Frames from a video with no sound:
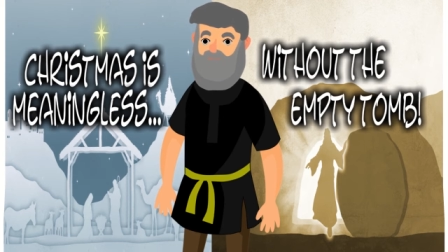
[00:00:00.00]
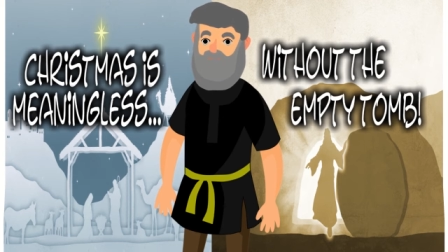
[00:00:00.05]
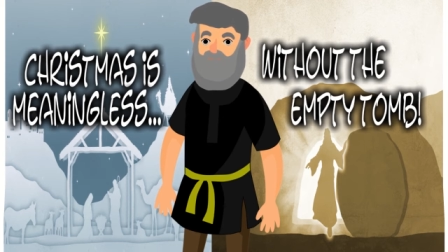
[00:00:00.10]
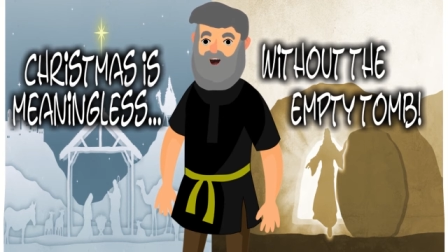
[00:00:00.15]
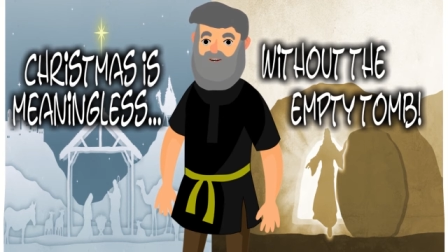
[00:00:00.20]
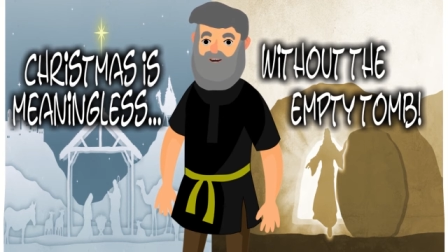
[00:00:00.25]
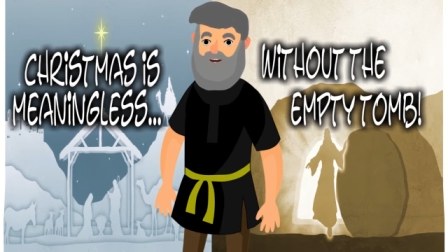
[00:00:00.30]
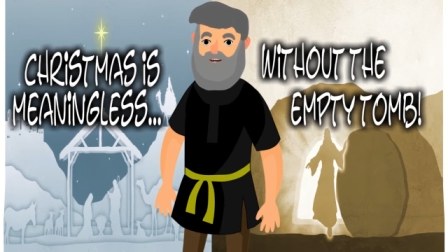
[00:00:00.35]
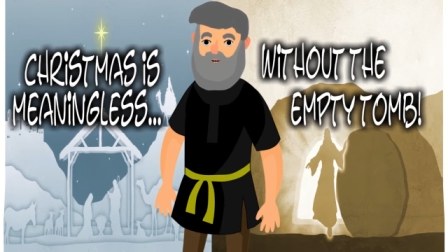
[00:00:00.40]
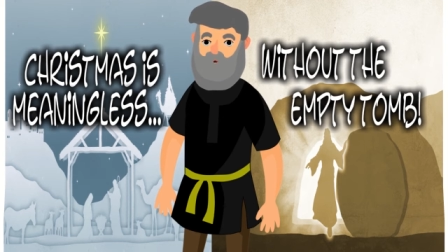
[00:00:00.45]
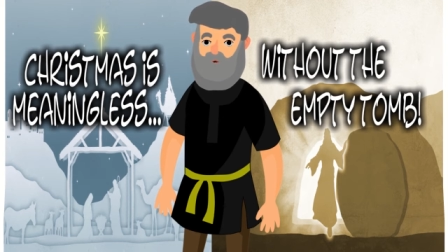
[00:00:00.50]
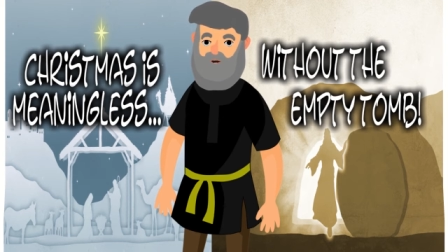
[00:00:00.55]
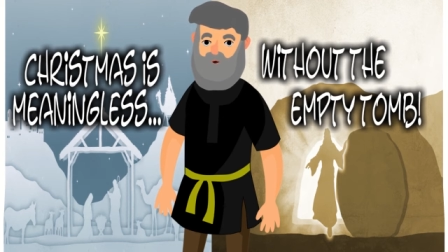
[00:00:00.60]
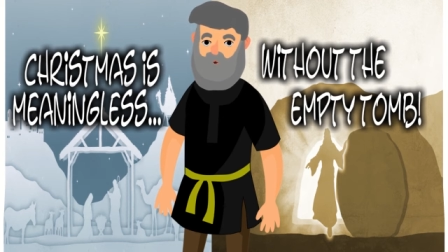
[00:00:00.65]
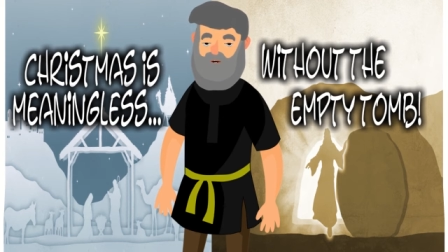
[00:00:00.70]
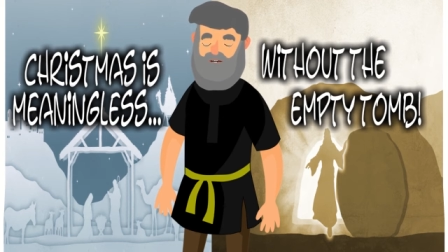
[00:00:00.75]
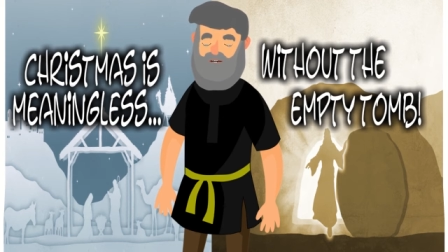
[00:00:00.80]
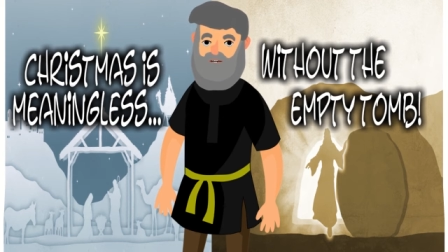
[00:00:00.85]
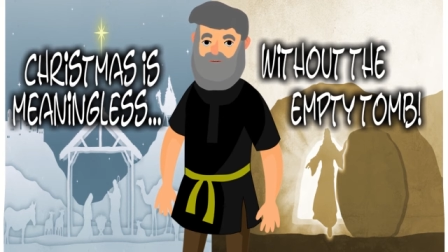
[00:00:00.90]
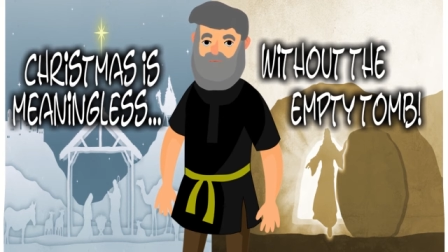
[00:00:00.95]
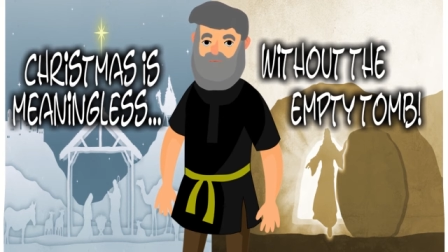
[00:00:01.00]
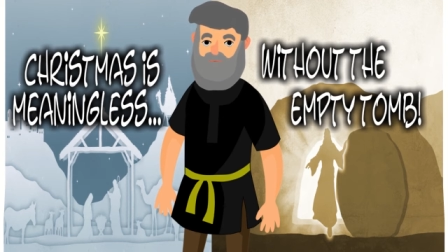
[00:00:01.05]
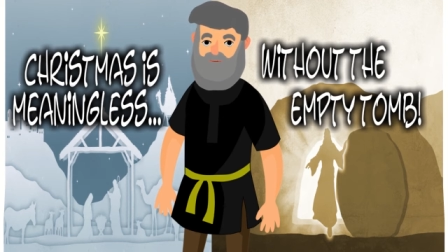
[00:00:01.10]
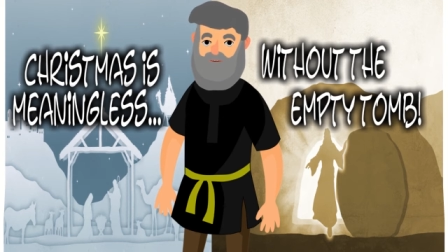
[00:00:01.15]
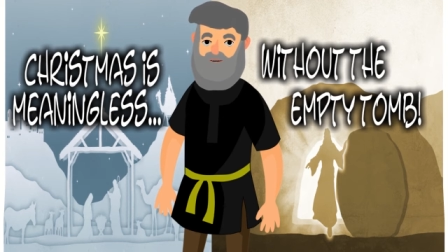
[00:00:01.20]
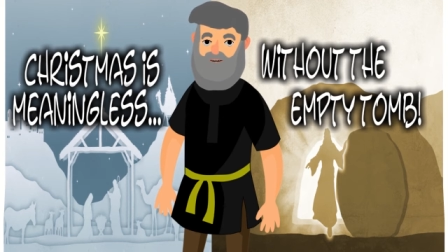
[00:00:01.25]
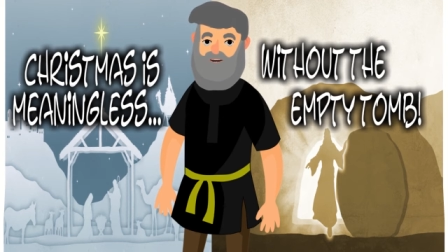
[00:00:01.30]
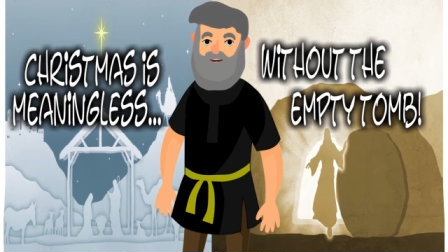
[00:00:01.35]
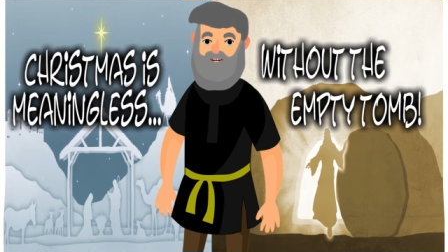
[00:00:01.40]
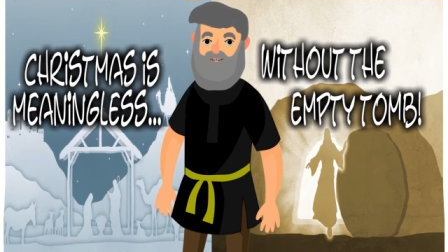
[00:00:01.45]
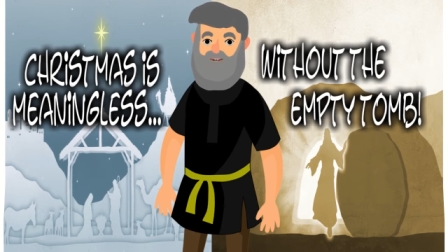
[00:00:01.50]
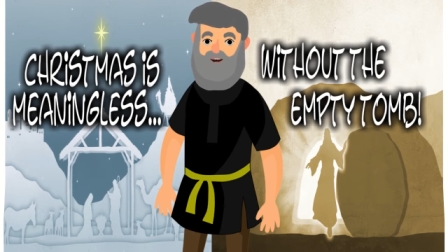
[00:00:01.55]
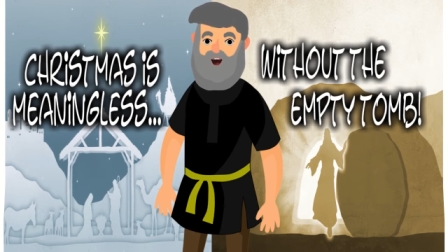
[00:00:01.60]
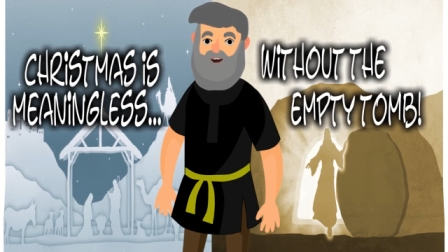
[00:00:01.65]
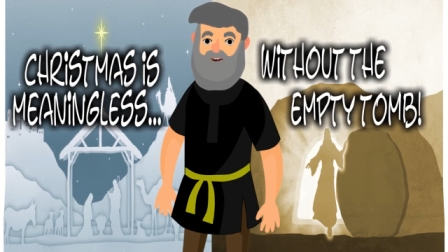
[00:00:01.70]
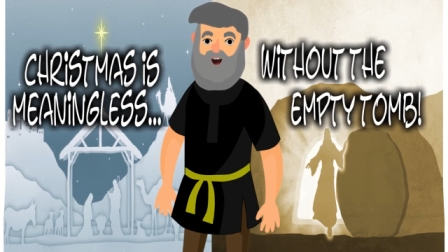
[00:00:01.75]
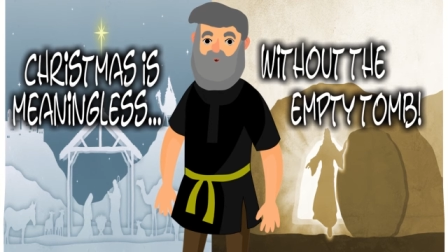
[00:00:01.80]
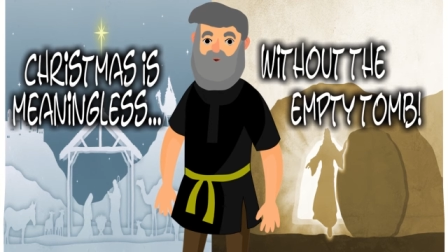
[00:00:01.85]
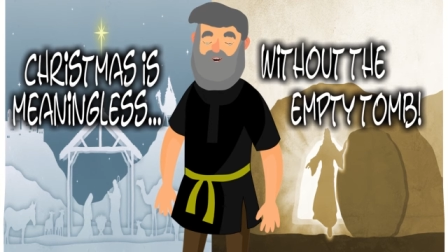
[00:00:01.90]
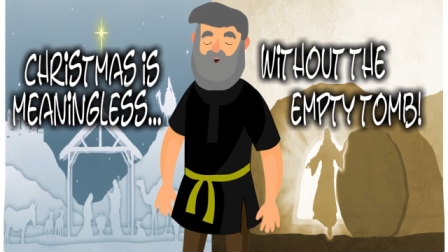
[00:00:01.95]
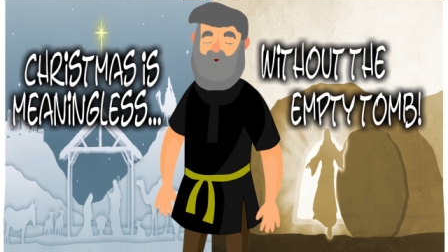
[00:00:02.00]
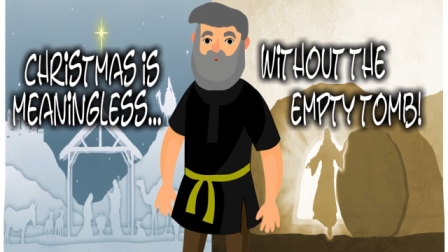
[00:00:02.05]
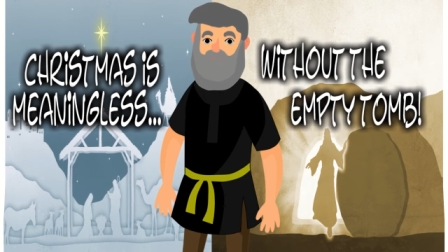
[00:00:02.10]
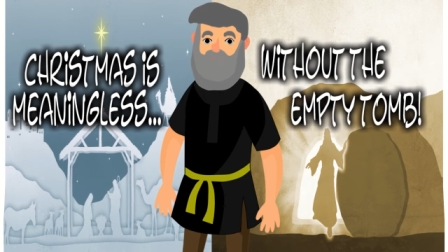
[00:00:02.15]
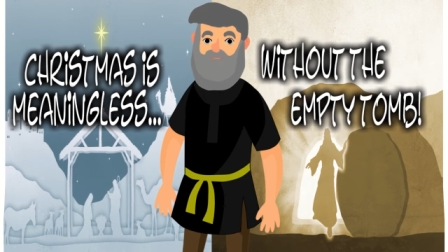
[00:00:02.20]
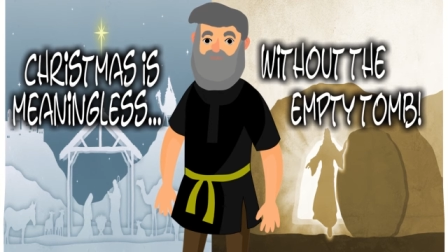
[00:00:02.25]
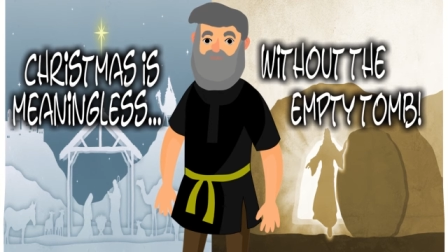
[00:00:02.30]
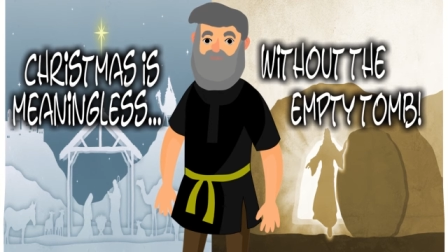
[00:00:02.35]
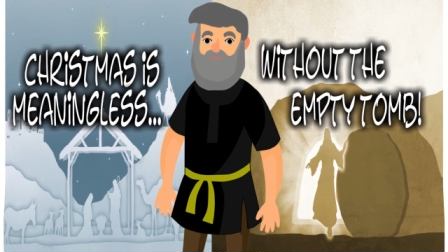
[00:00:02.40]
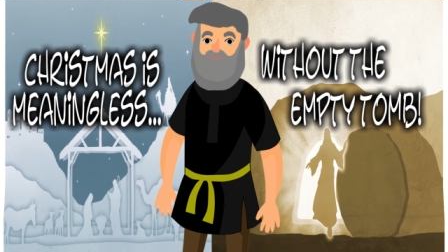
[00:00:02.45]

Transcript: but this world, is not our home.